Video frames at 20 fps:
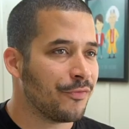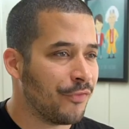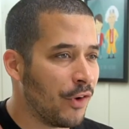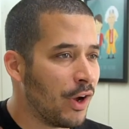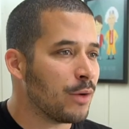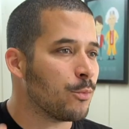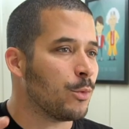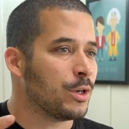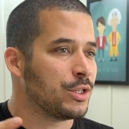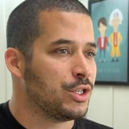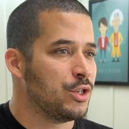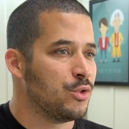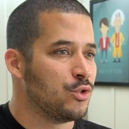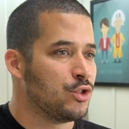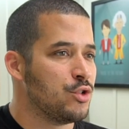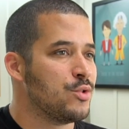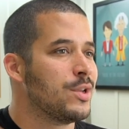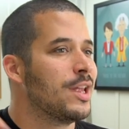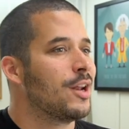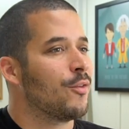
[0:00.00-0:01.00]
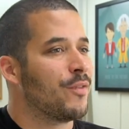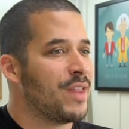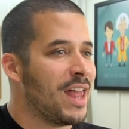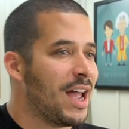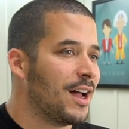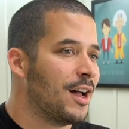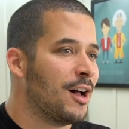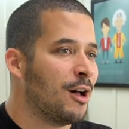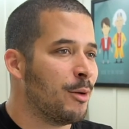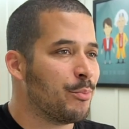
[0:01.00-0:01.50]
fun once you do get over
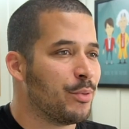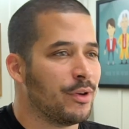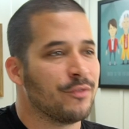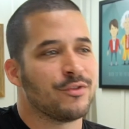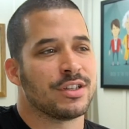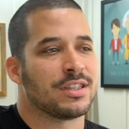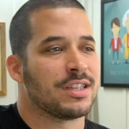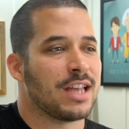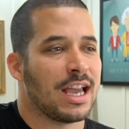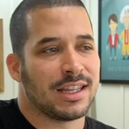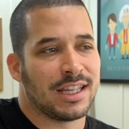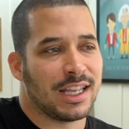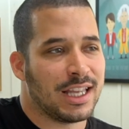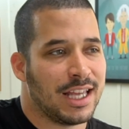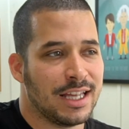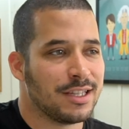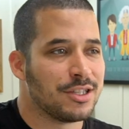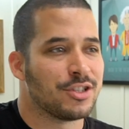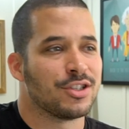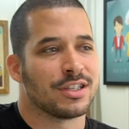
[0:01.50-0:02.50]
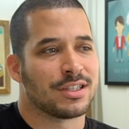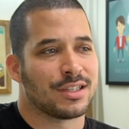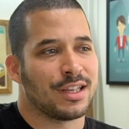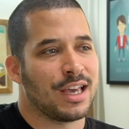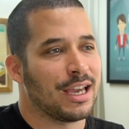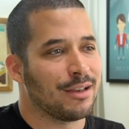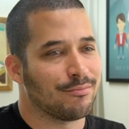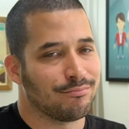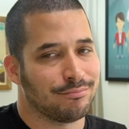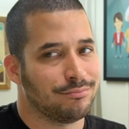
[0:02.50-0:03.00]
that hump of just like the kids just
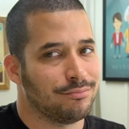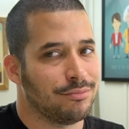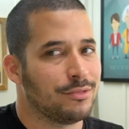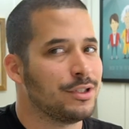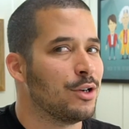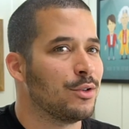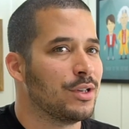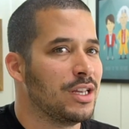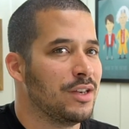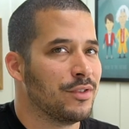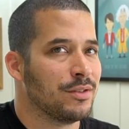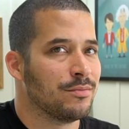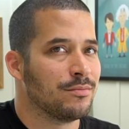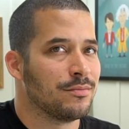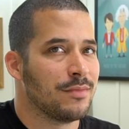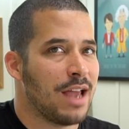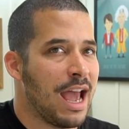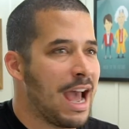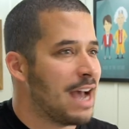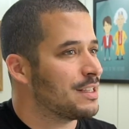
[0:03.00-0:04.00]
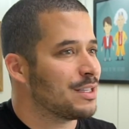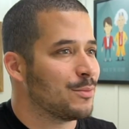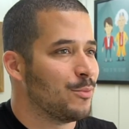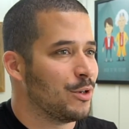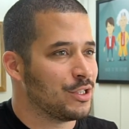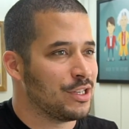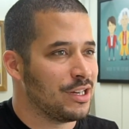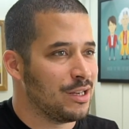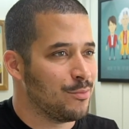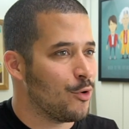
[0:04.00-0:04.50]
like don't even ask
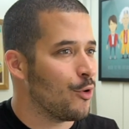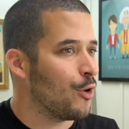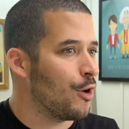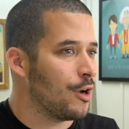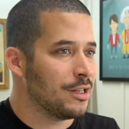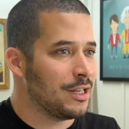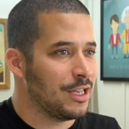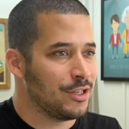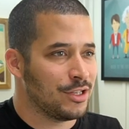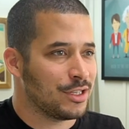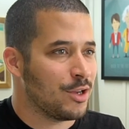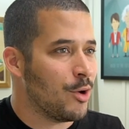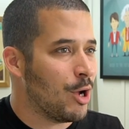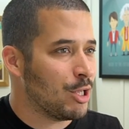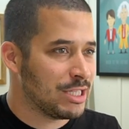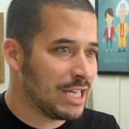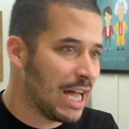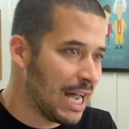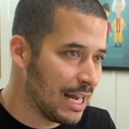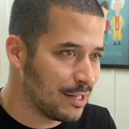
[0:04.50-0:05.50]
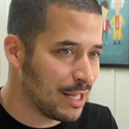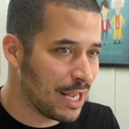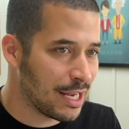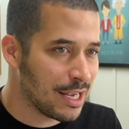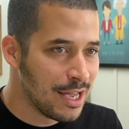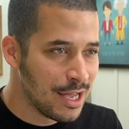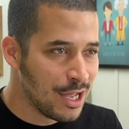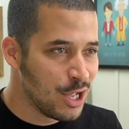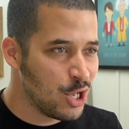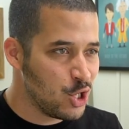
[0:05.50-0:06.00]
much anymore and they just go outside.
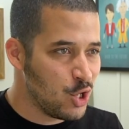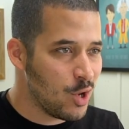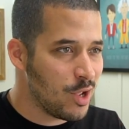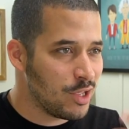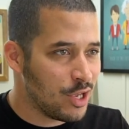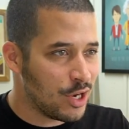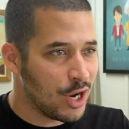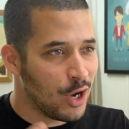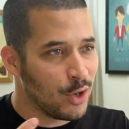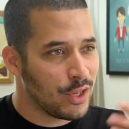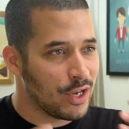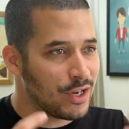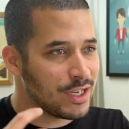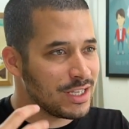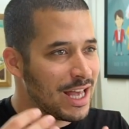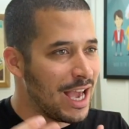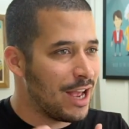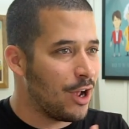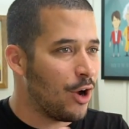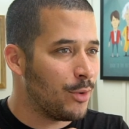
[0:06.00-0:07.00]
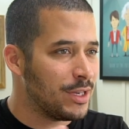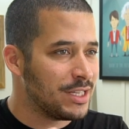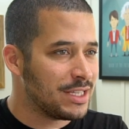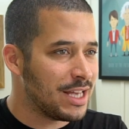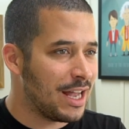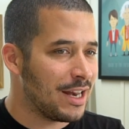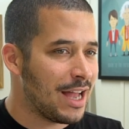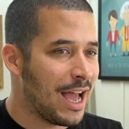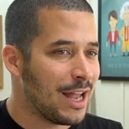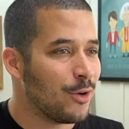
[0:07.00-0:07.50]
Like you, you know, there is that always
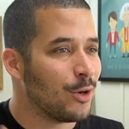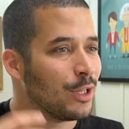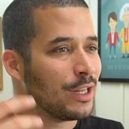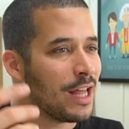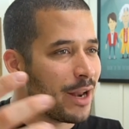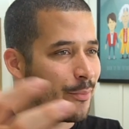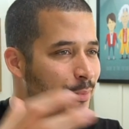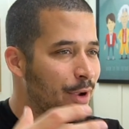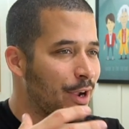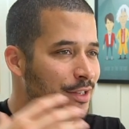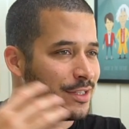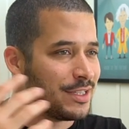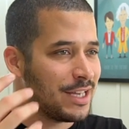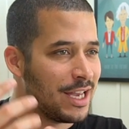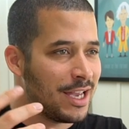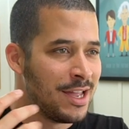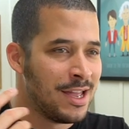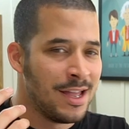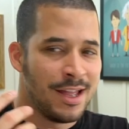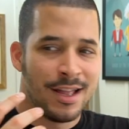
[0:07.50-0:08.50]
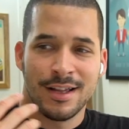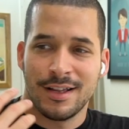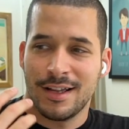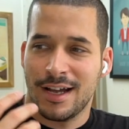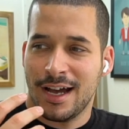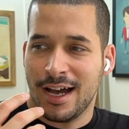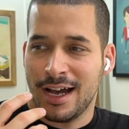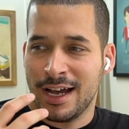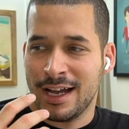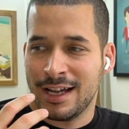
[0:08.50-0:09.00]
that. I know a lot of parents, they,
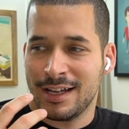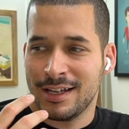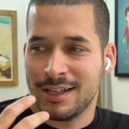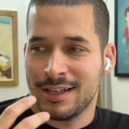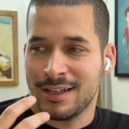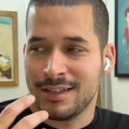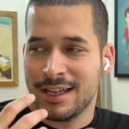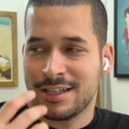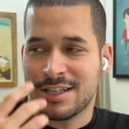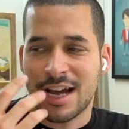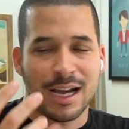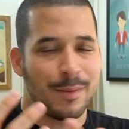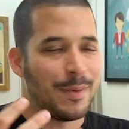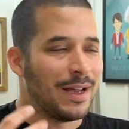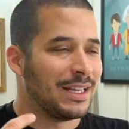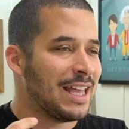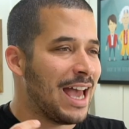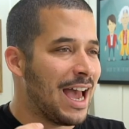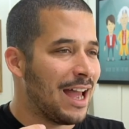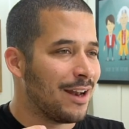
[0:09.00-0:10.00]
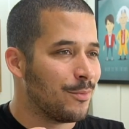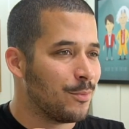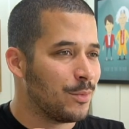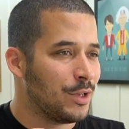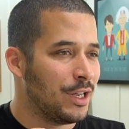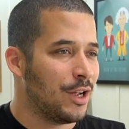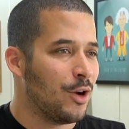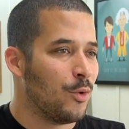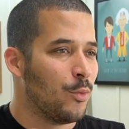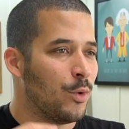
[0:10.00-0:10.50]
uh, they talk about that,
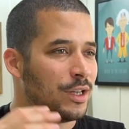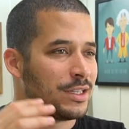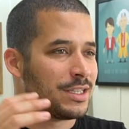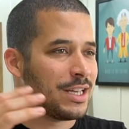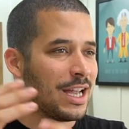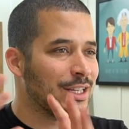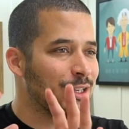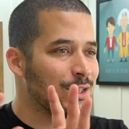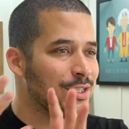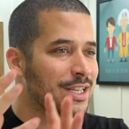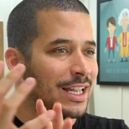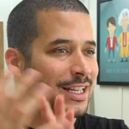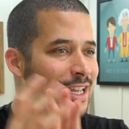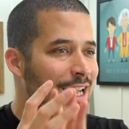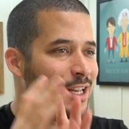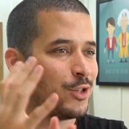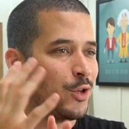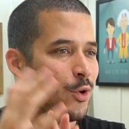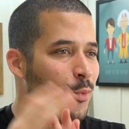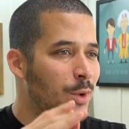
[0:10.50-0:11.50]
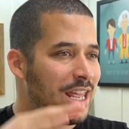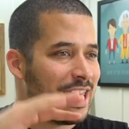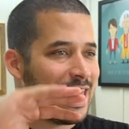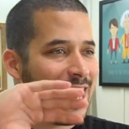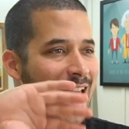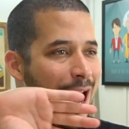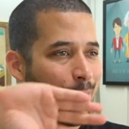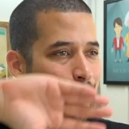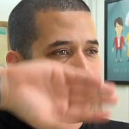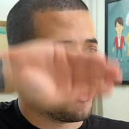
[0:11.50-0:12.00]
you know, where it's like there's like that two week
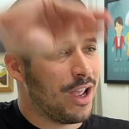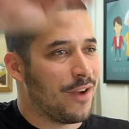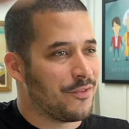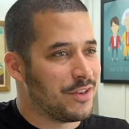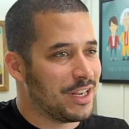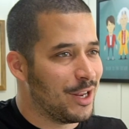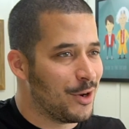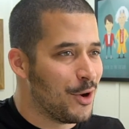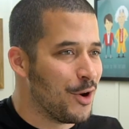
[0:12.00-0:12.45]
gap where you have to get